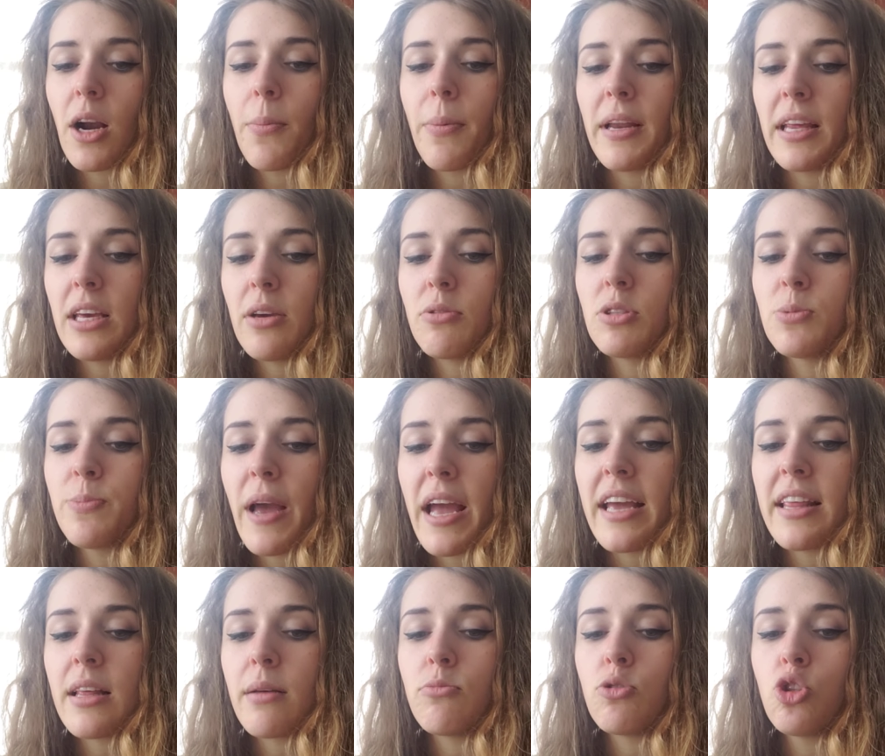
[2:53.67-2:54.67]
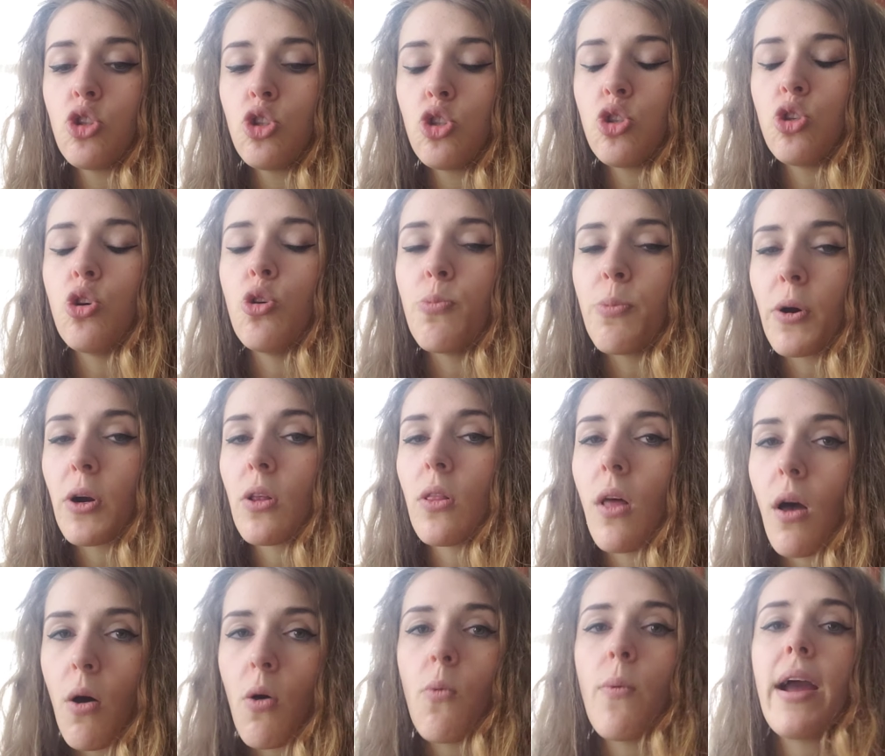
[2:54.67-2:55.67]
but he was paying them super
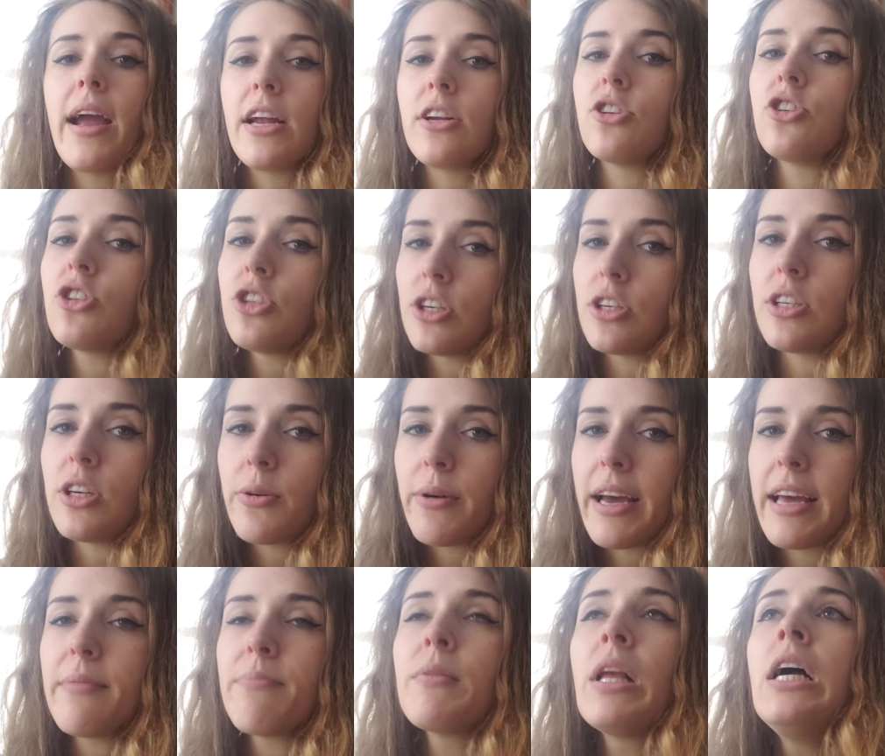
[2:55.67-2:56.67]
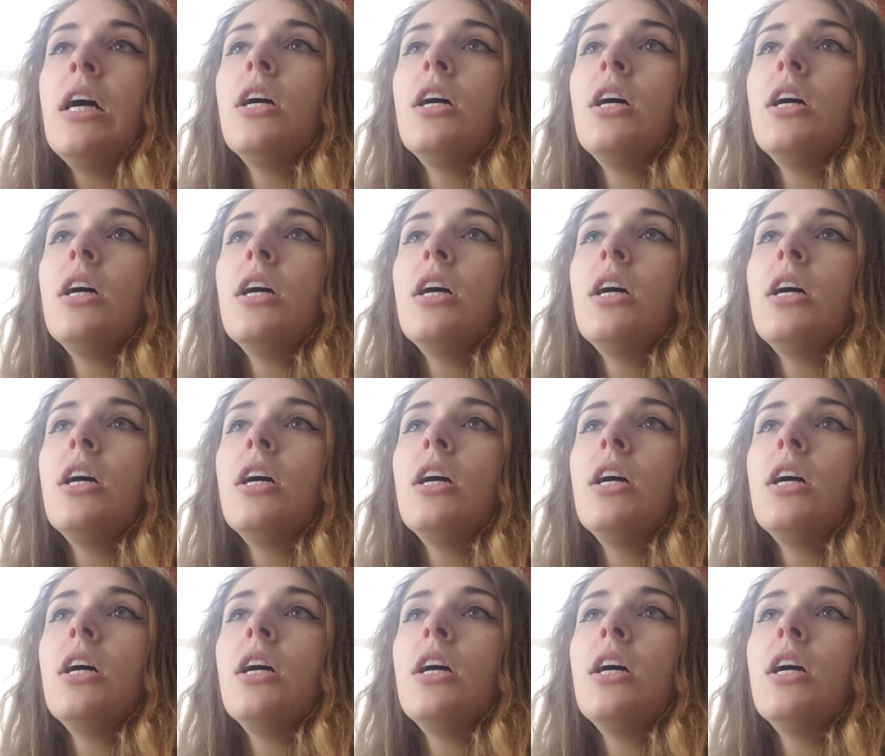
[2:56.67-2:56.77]
low wage to do it.